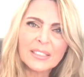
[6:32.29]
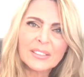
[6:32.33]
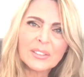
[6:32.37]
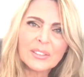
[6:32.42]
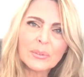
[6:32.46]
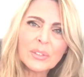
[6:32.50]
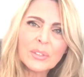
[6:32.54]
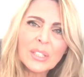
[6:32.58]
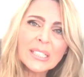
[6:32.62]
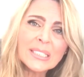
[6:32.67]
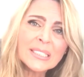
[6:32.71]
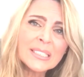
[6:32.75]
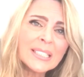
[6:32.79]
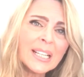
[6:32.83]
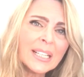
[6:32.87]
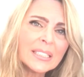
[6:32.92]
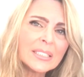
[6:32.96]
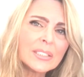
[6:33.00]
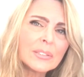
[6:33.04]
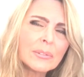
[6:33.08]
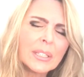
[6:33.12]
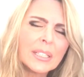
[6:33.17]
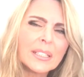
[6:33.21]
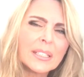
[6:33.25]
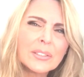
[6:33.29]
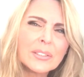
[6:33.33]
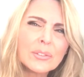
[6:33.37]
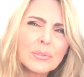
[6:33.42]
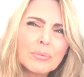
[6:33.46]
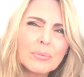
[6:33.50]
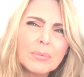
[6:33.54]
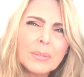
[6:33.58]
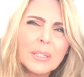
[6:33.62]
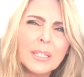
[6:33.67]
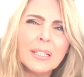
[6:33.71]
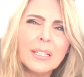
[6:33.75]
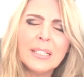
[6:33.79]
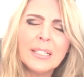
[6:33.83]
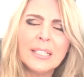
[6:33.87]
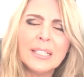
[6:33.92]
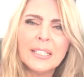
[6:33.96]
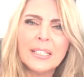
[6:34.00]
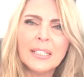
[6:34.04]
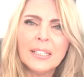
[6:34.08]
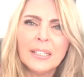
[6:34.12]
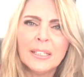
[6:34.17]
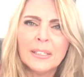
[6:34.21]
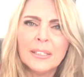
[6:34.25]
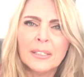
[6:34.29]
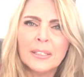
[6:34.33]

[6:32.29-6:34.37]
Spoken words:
So, this next week is really